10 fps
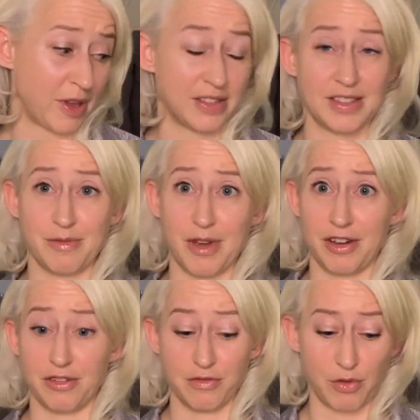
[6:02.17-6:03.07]
as the
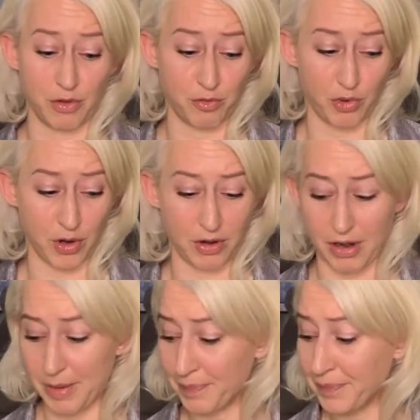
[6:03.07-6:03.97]
Modern Folk Embroidery.